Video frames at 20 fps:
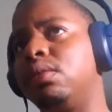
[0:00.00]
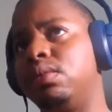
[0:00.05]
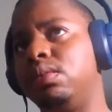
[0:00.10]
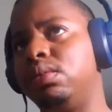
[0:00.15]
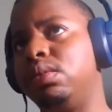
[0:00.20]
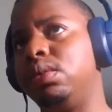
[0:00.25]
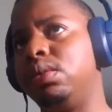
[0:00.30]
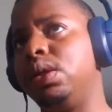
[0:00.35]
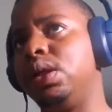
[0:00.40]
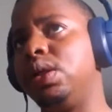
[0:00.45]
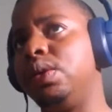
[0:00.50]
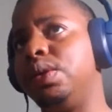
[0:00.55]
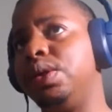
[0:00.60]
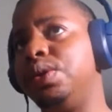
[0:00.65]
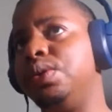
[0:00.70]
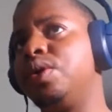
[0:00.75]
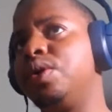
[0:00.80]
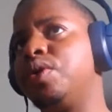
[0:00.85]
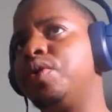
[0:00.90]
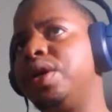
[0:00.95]
We
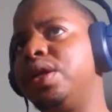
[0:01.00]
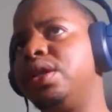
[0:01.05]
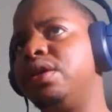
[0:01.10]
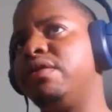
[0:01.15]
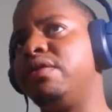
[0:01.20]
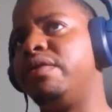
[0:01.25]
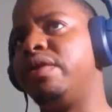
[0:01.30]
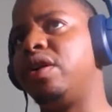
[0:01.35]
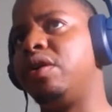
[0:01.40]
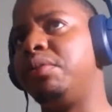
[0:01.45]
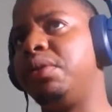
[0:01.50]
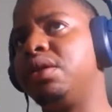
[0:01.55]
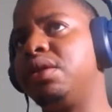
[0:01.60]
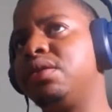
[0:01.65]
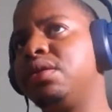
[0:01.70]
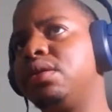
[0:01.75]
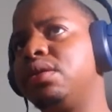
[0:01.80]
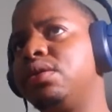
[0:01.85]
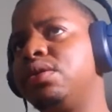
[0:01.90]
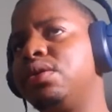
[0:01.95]
do create the environment
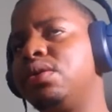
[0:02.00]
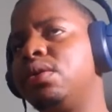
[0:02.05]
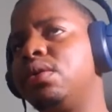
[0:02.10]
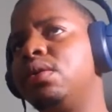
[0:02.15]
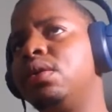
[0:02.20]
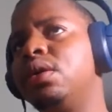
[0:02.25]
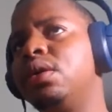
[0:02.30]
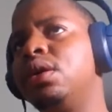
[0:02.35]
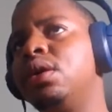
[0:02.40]
too,